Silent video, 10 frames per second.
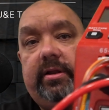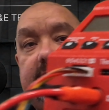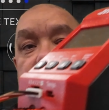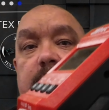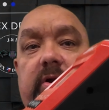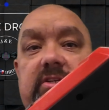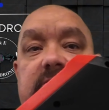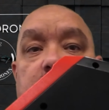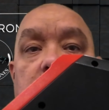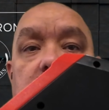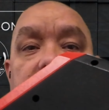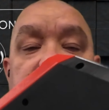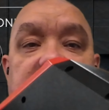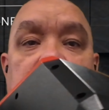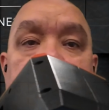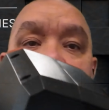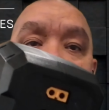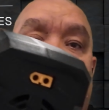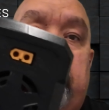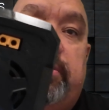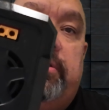It's pretty small, slimline.